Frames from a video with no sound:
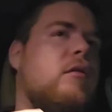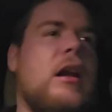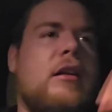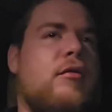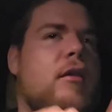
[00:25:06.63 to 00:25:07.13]

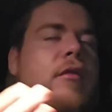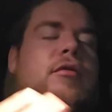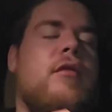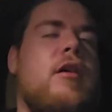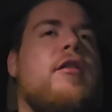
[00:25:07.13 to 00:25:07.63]

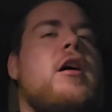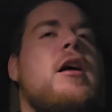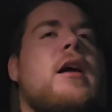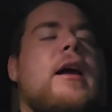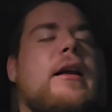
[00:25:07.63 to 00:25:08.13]
12.
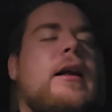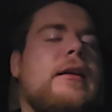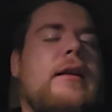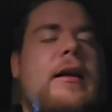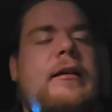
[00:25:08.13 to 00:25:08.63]

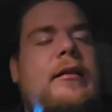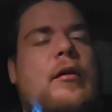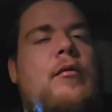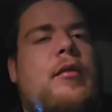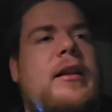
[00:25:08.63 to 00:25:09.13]
And
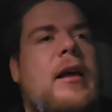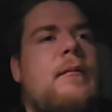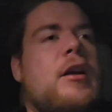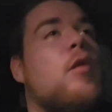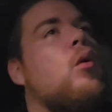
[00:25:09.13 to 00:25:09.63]
so what
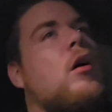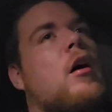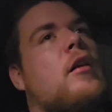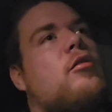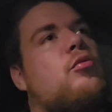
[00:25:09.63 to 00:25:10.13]
that means, or
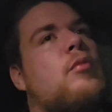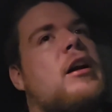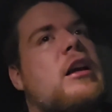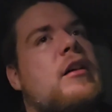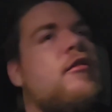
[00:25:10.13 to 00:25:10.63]
a
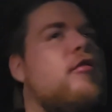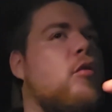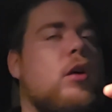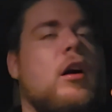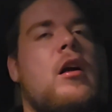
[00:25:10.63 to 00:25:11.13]

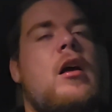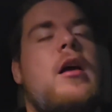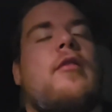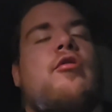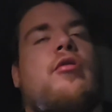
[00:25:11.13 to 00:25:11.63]
24.
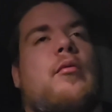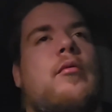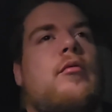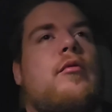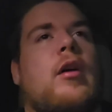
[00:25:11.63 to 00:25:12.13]
So
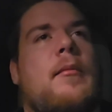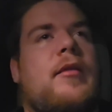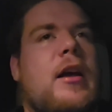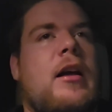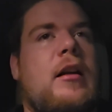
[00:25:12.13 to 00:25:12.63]
what
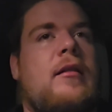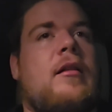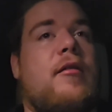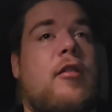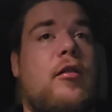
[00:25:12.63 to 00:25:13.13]
I'm saying is
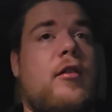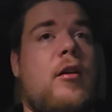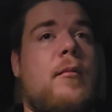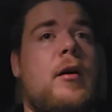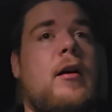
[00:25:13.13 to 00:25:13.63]
the first
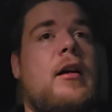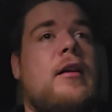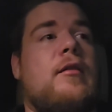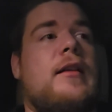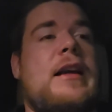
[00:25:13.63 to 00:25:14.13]
number
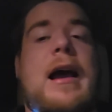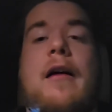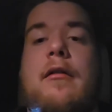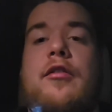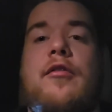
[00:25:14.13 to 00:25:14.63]
is the
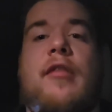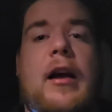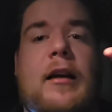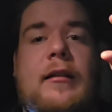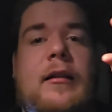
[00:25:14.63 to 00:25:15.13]
hours you
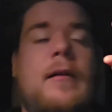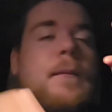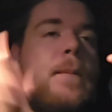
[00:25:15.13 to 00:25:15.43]
fast,